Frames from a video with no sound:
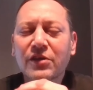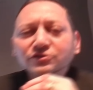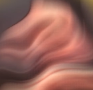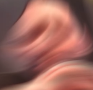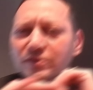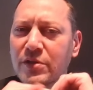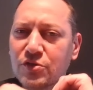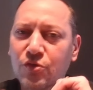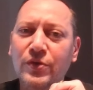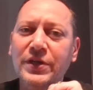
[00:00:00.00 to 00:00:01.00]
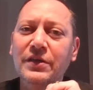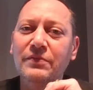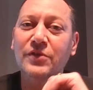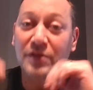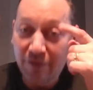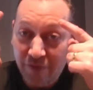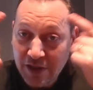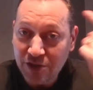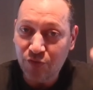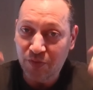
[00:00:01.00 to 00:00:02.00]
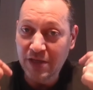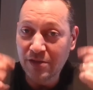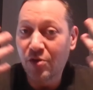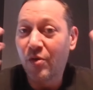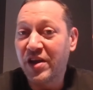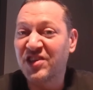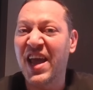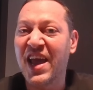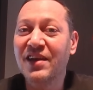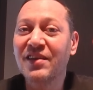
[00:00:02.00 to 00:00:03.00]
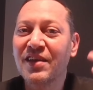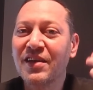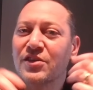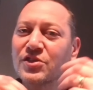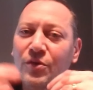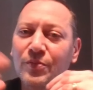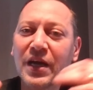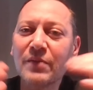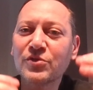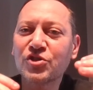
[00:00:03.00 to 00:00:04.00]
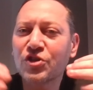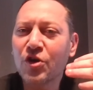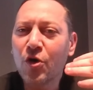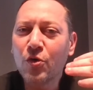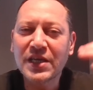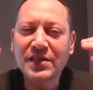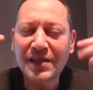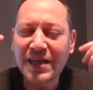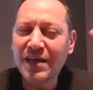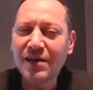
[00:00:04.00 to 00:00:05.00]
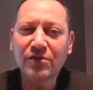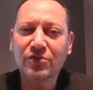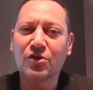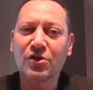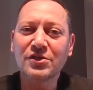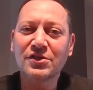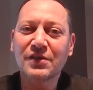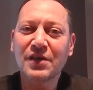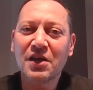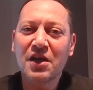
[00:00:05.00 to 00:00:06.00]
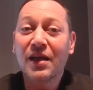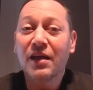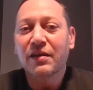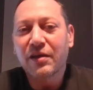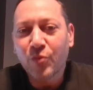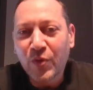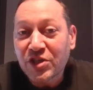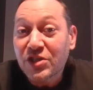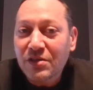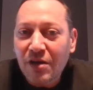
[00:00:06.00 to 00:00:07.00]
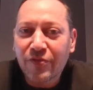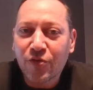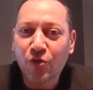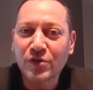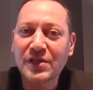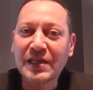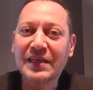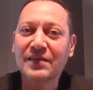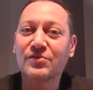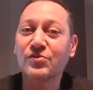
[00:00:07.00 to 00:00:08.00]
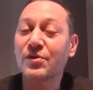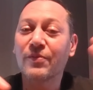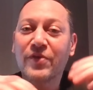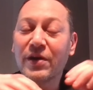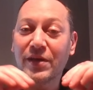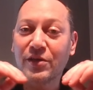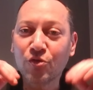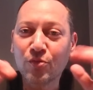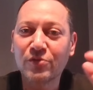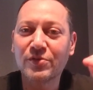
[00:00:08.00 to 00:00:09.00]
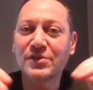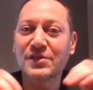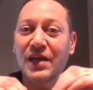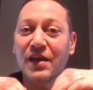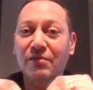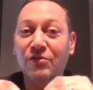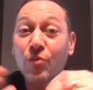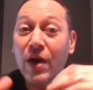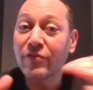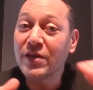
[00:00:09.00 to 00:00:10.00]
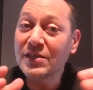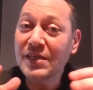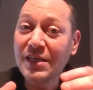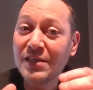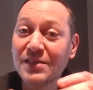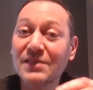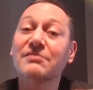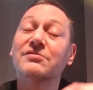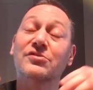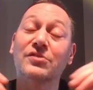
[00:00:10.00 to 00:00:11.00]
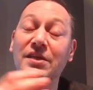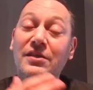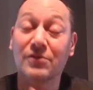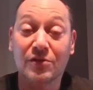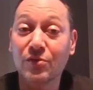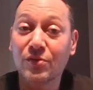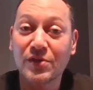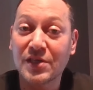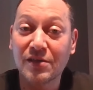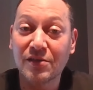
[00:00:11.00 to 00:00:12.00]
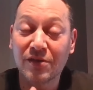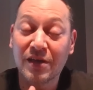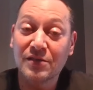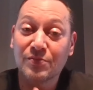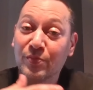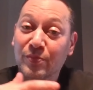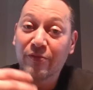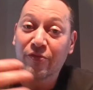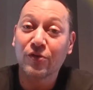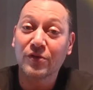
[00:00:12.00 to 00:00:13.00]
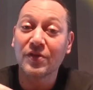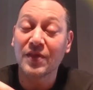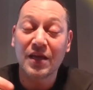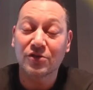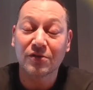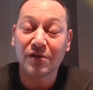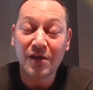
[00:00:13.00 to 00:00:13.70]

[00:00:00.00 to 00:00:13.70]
Throughout the story, the TV screen, so his head, sometimes shows his inner thoughts, which of course leads to some very humorous and graphic scenes, certainly due to his perverted nature.